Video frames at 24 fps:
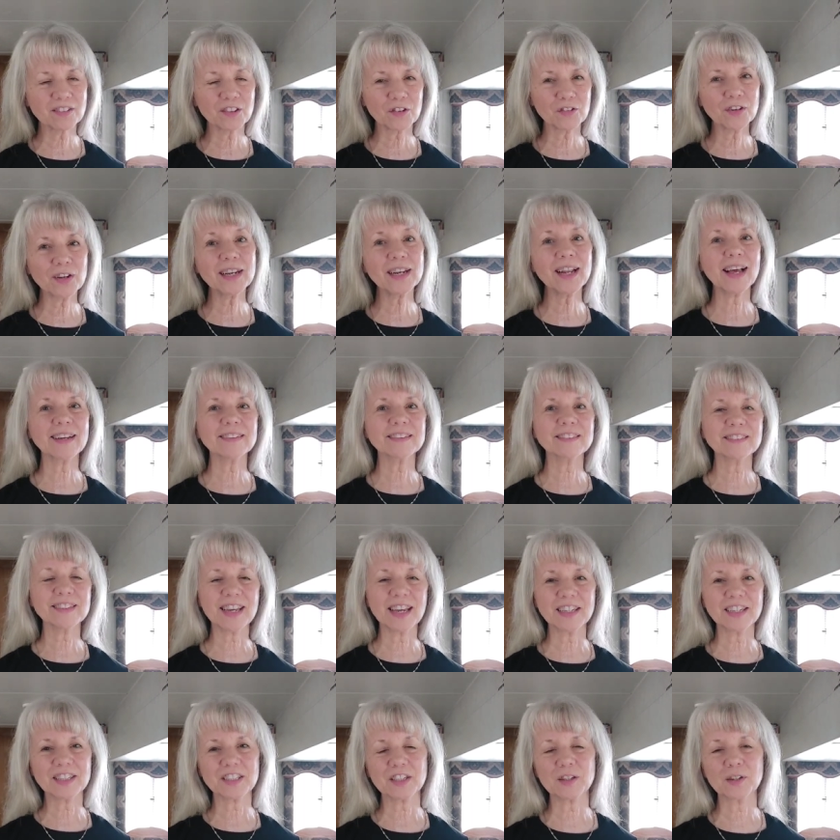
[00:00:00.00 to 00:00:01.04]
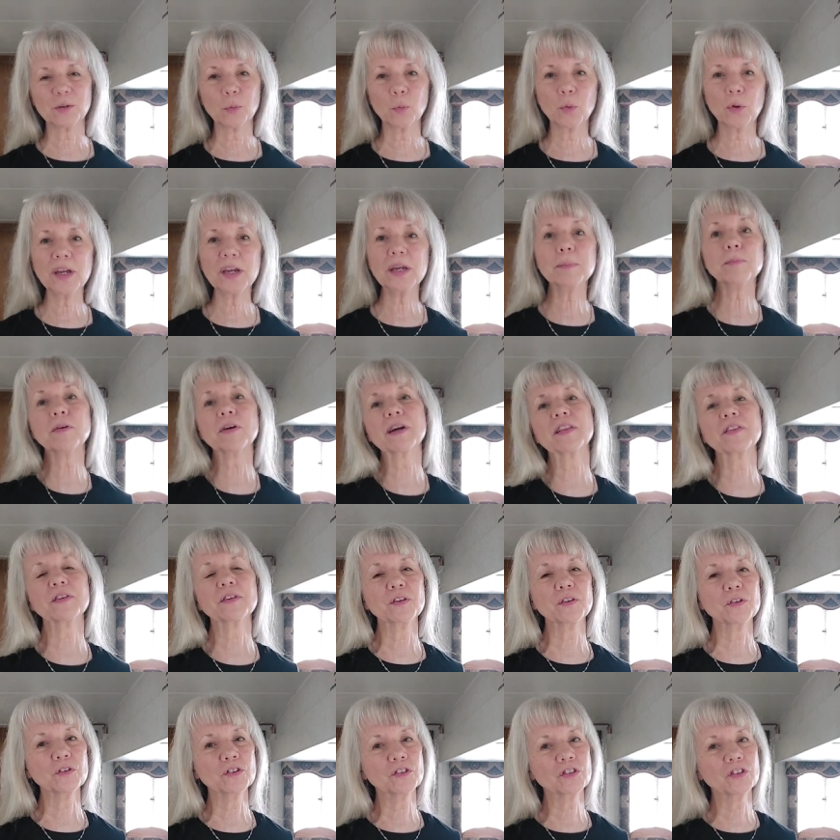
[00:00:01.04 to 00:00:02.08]
the relay station. We bring the
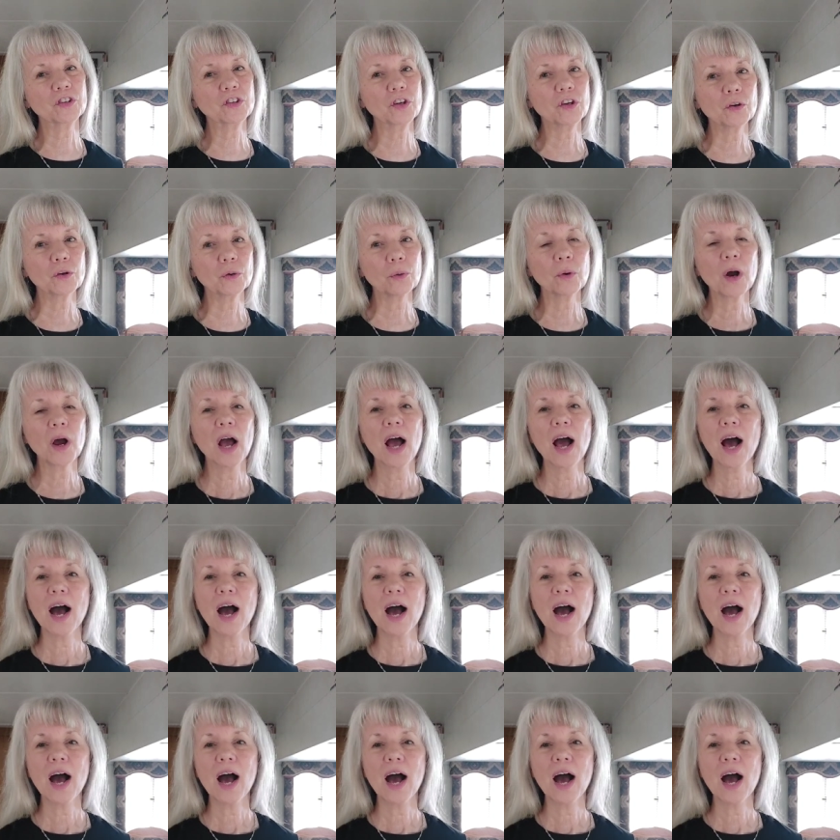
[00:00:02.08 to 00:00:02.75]
news to you.